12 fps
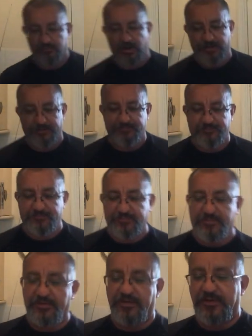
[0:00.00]
Right.
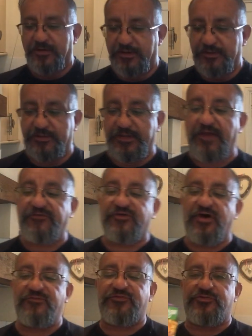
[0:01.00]
So that
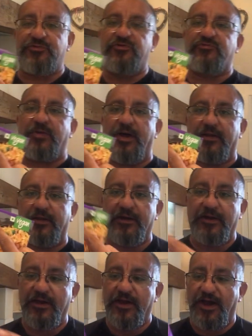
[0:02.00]
serves two as well.
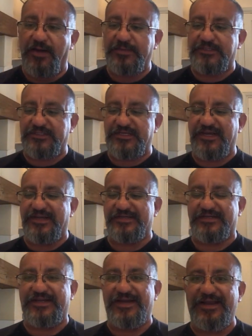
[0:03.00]
I mean
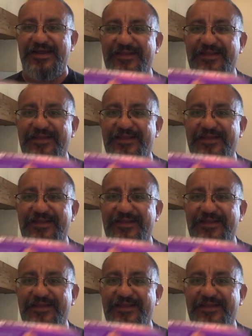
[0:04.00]
seriously, a little